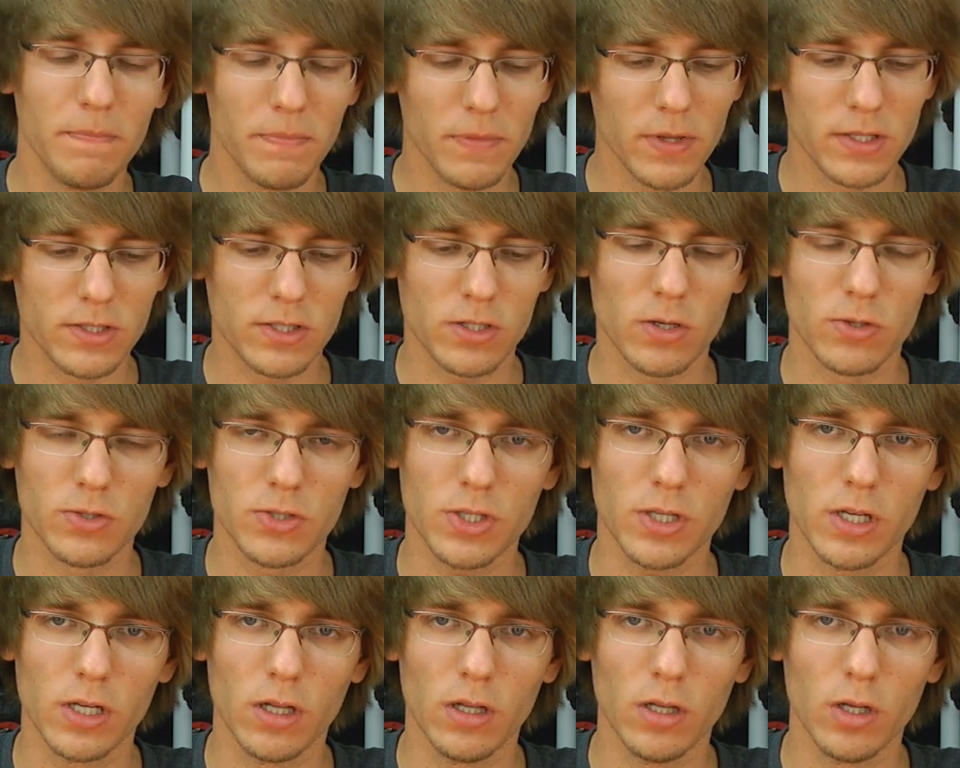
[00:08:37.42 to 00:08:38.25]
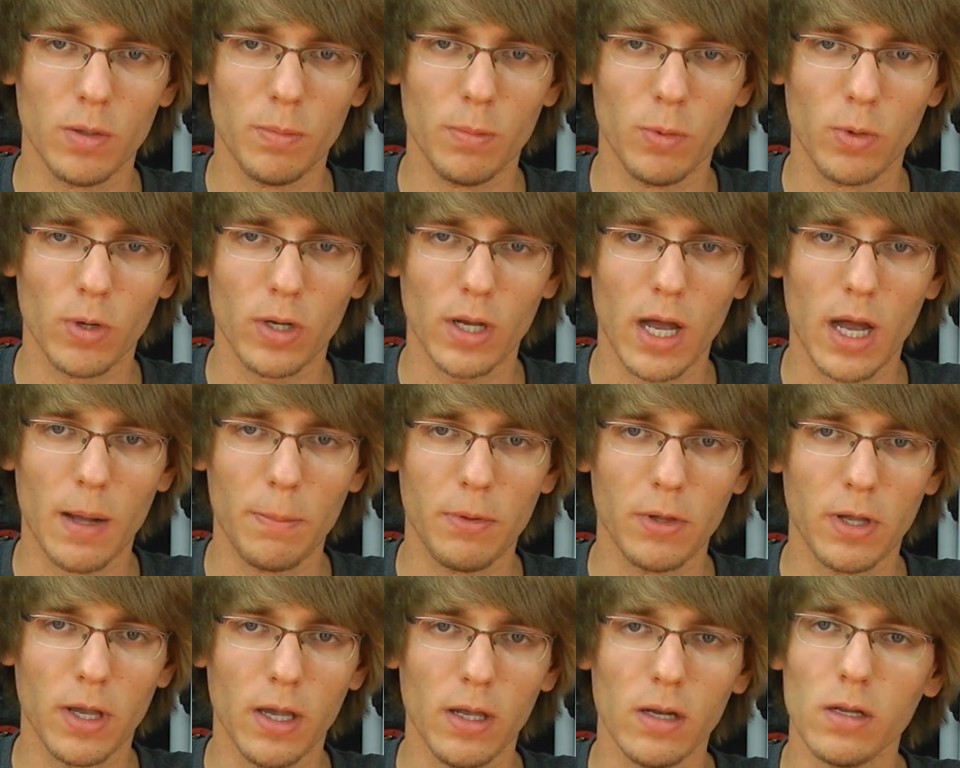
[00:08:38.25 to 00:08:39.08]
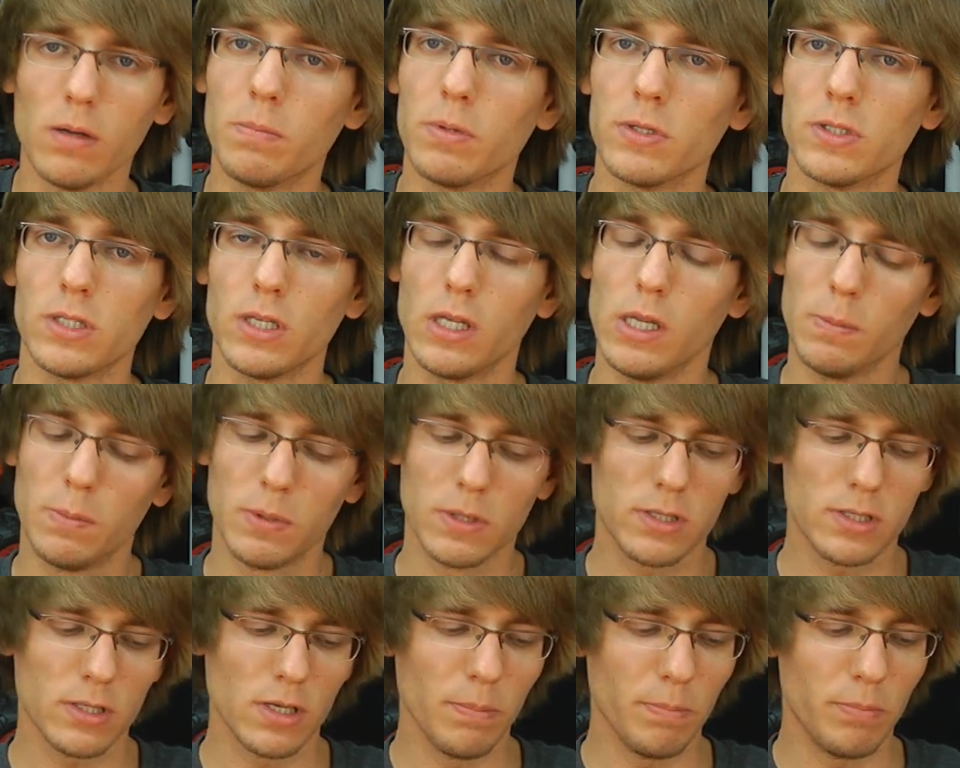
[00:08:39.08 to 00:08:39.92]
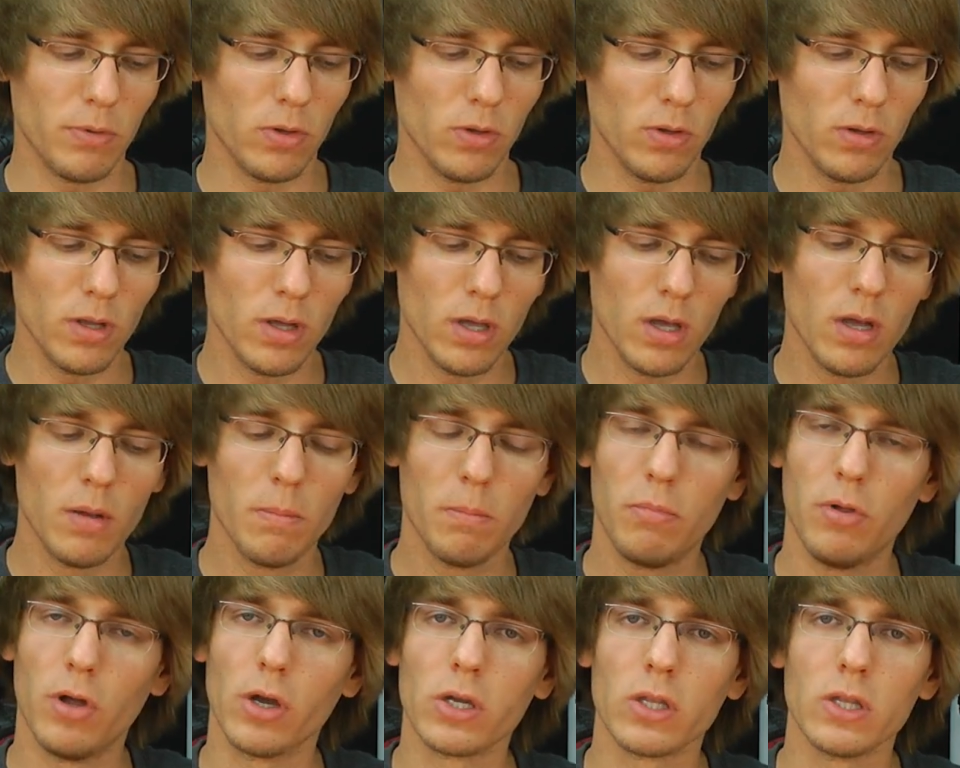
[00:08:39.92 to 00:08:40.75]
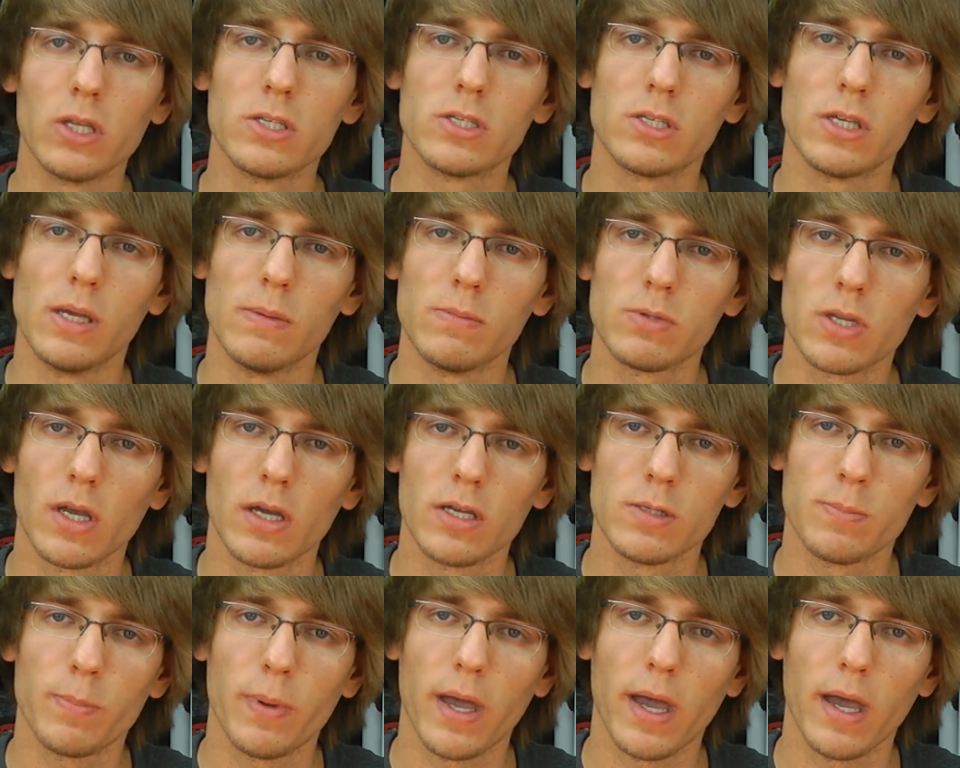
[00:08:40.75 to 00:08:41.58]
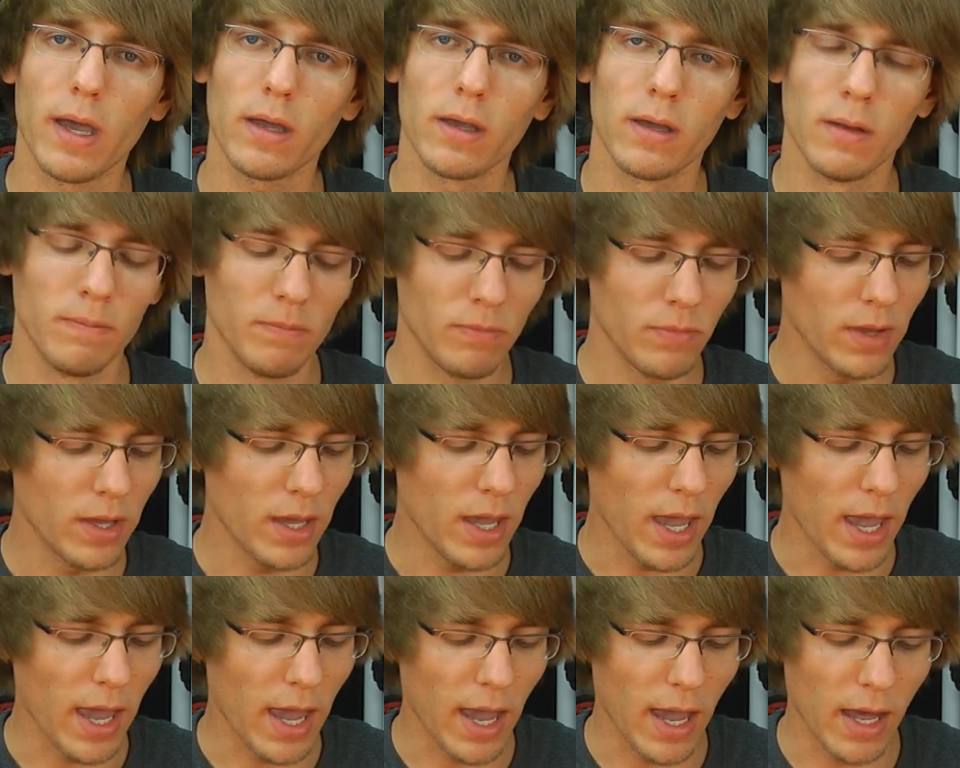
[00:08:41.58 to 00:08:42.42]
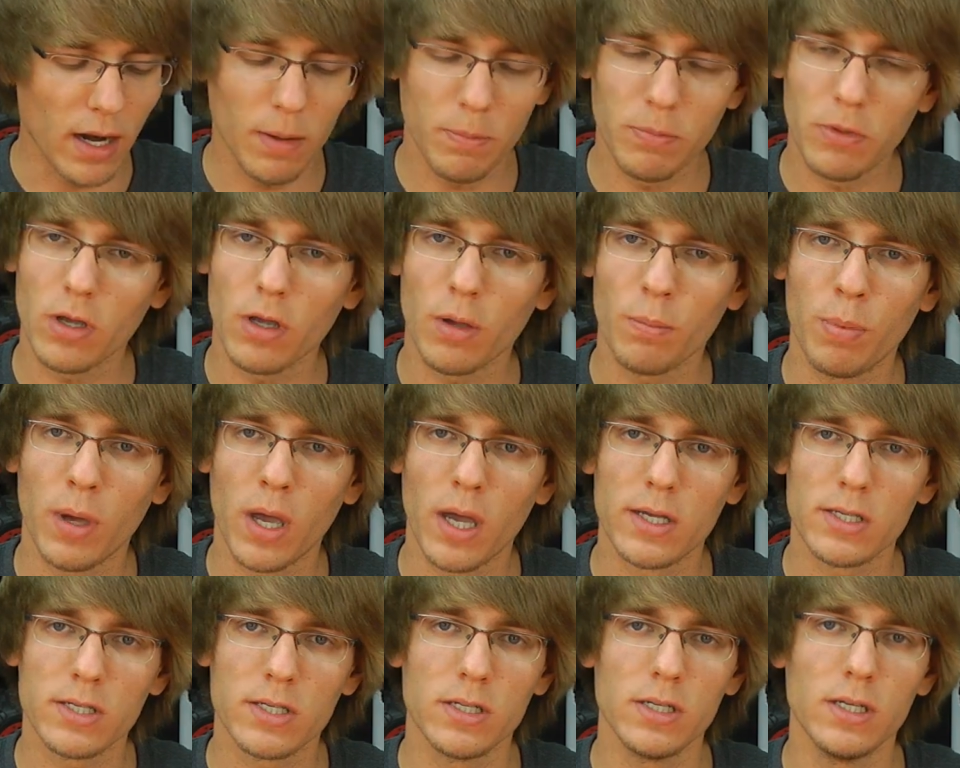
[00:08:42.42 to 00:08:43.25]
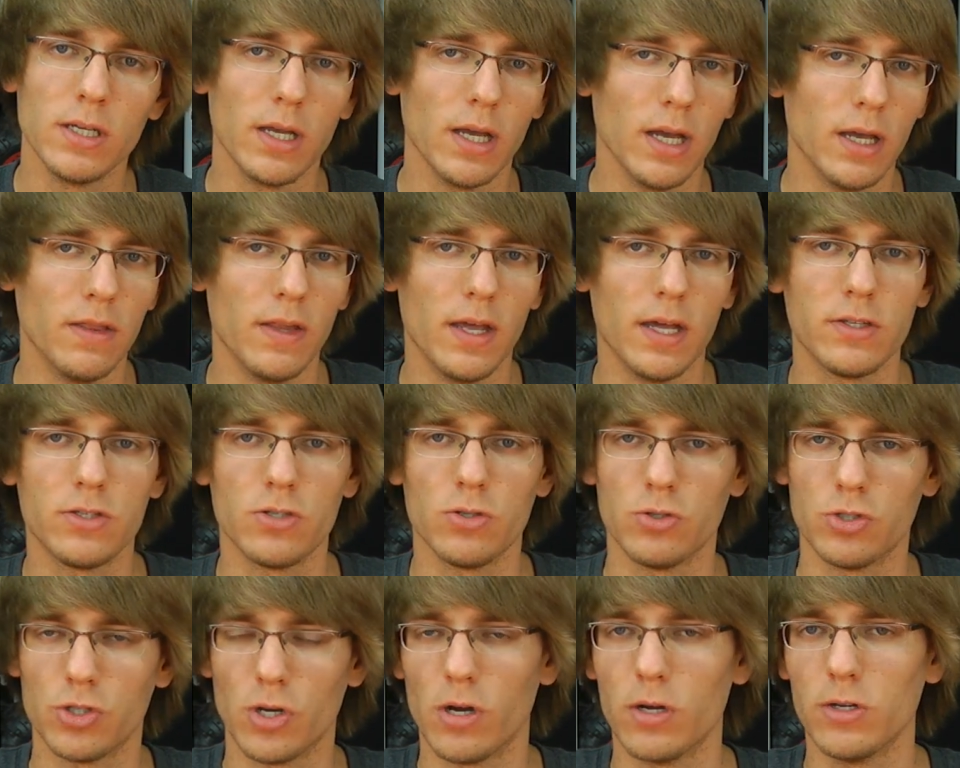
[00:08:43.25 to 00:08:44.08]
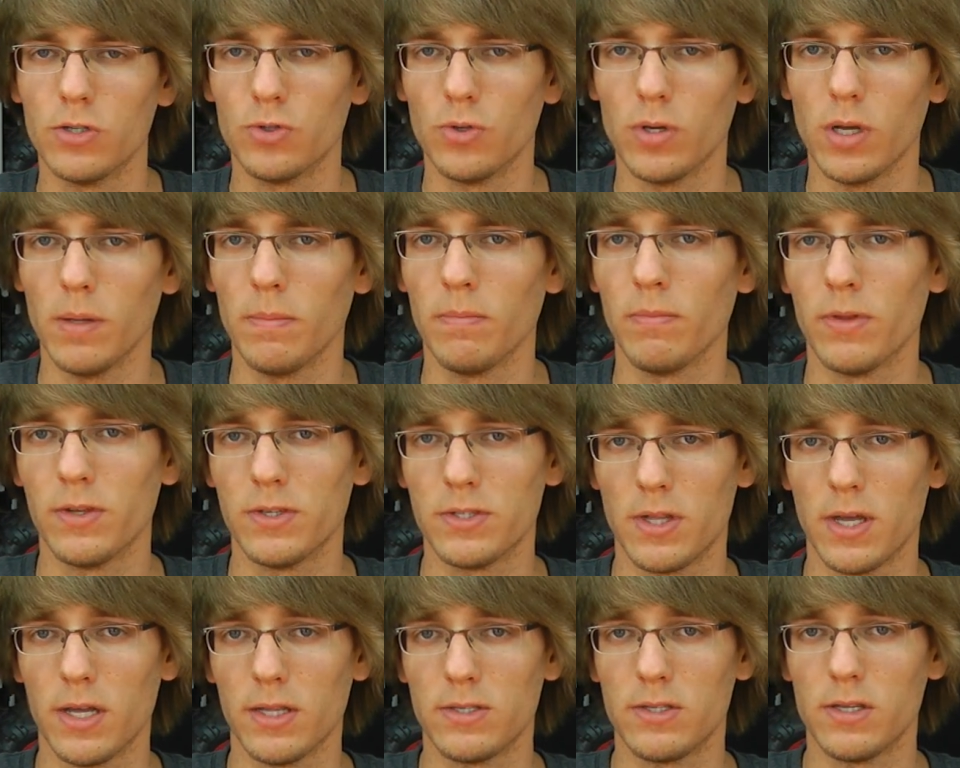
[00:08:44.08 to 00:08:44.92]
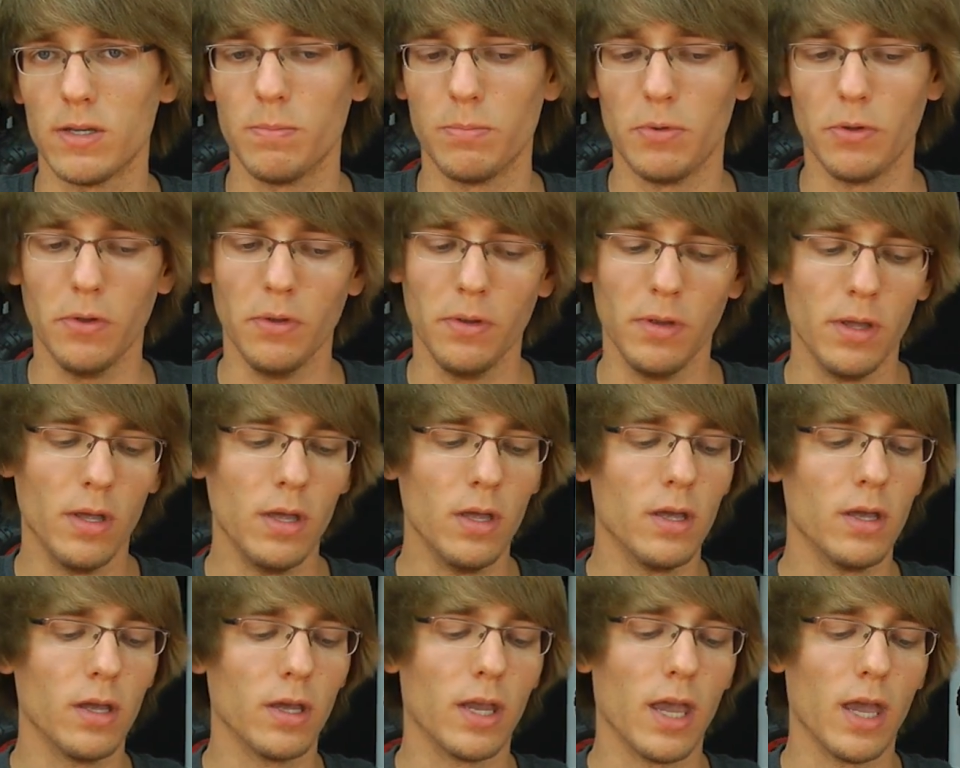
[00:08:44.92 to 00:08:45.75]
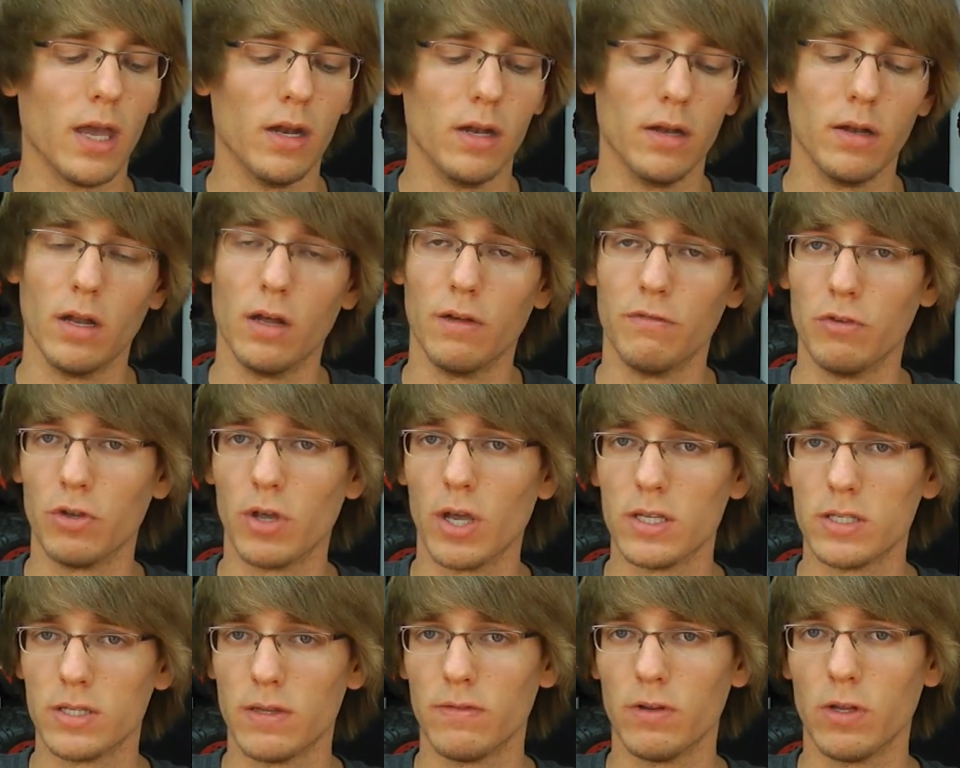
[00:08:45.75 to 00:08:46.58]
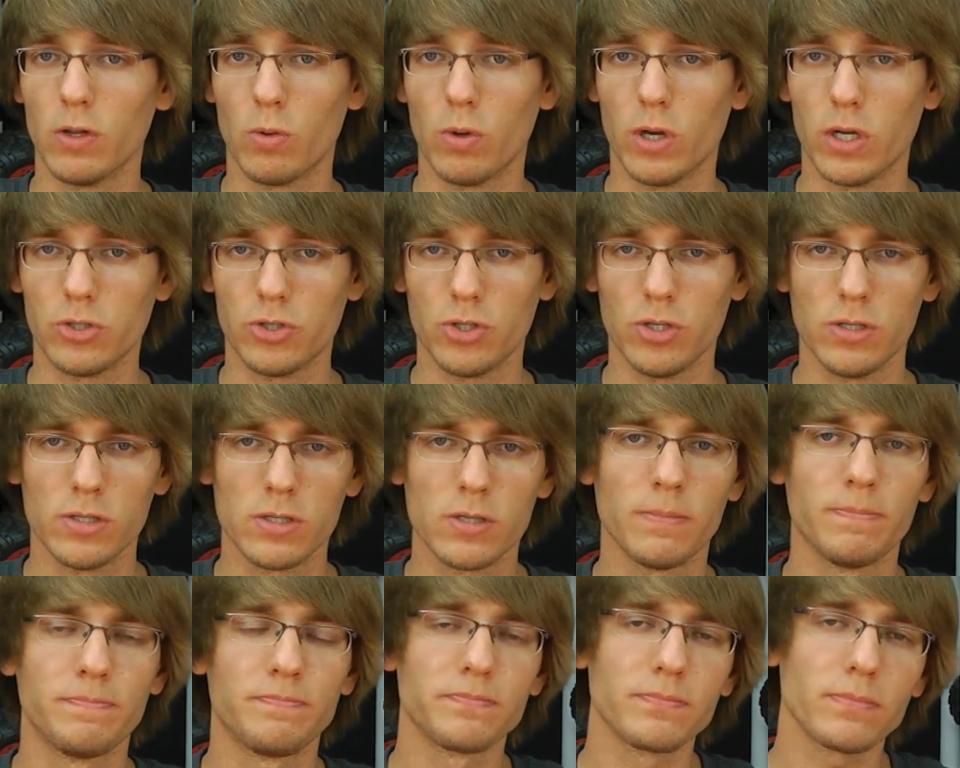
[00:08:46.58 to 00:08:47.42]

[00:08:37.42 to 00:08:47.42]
it starts to get a little more complicated. But to keep it simple, plug in the same size pack, add up the capacity, and that's your charge rate. It's that simple. Again, now if you guys have any questions,